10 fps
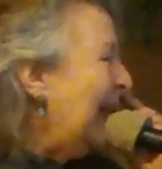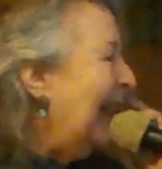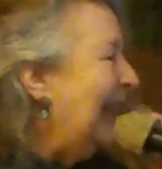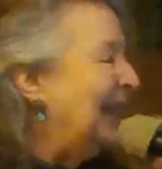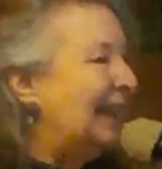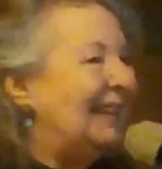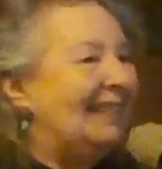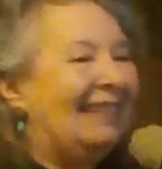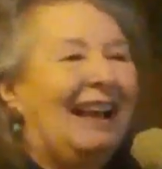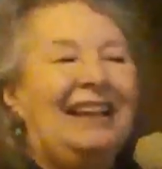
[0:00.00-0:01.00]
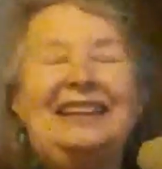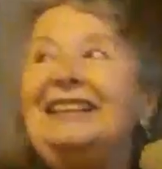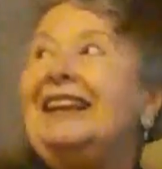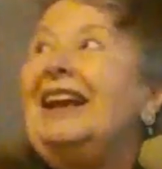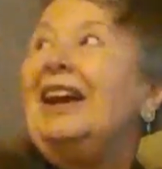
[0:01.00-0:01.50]
And they decided,
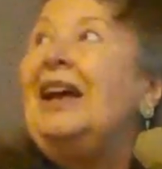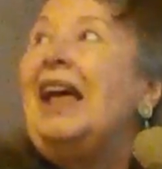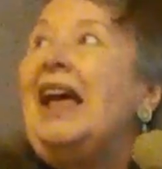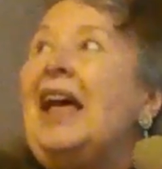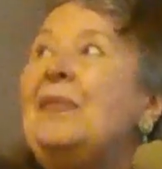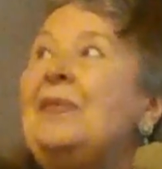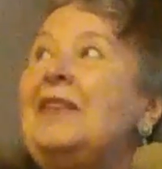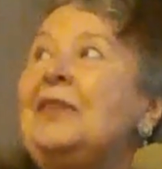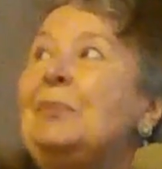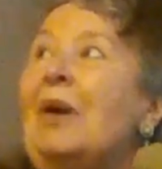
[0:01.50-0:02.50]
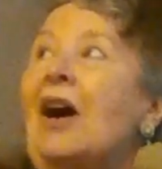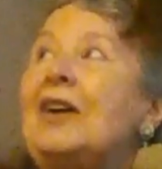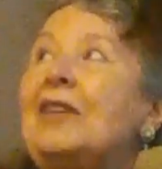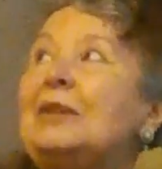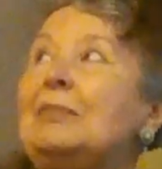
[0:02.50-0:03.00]
and this
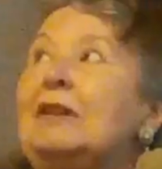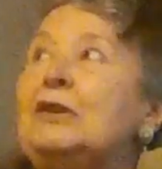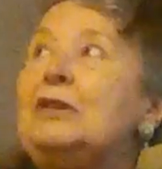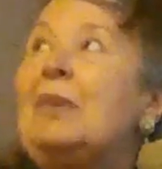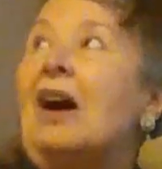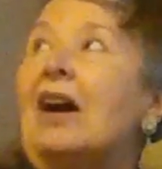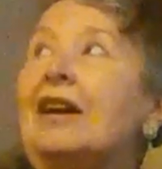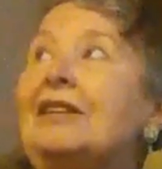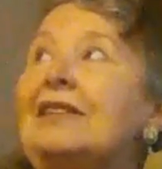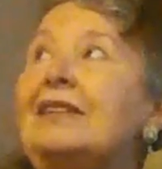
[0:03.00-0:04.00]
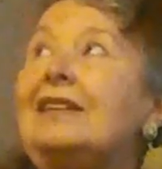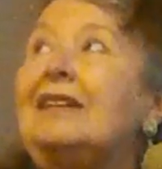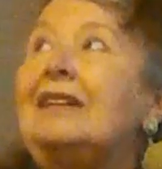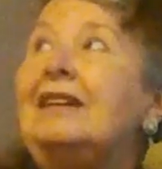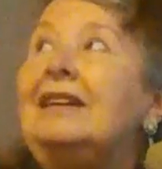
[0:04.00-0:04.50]
part, the blue part,
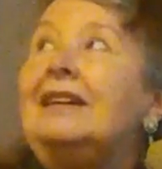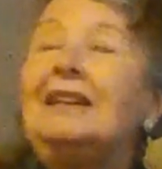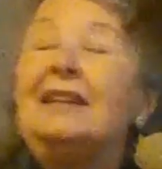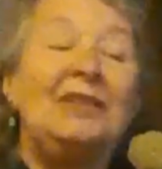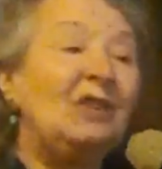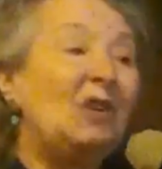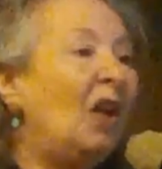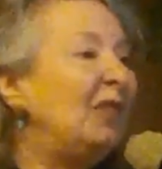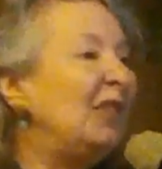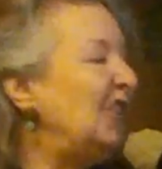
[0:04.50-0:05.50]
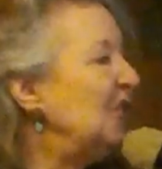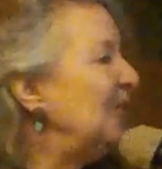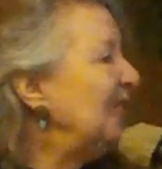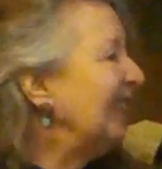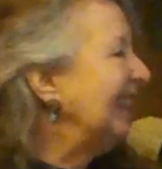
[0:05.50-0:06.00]
is called the
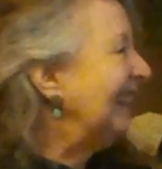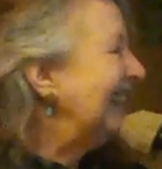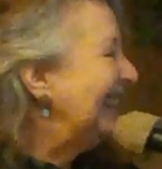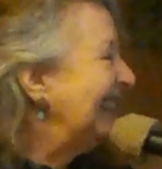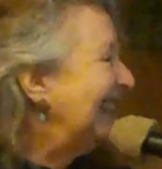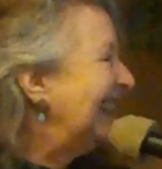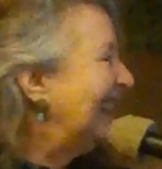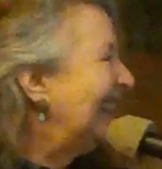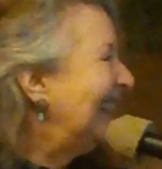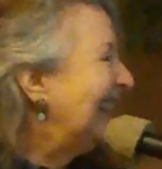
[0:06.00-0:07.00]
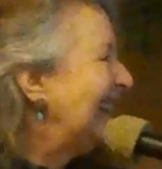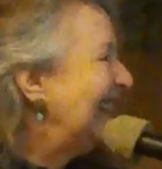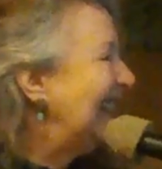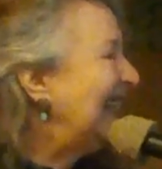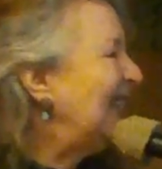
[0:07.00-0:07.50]
Union.
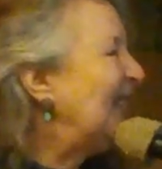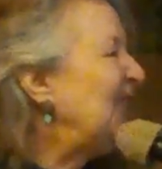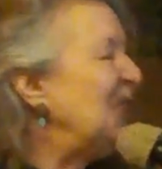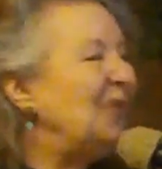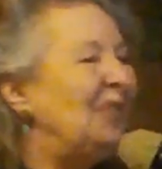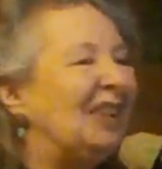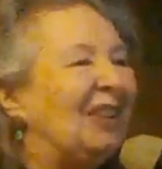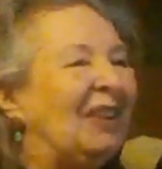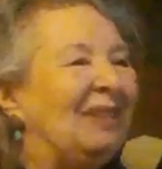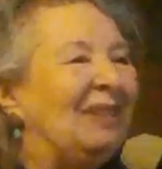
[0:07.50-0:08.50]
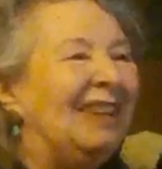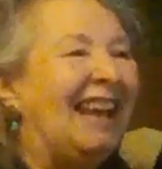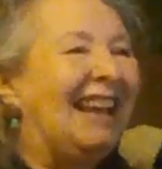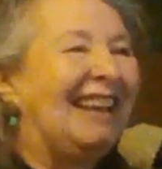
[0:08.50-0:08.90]
That's the Union on the flag.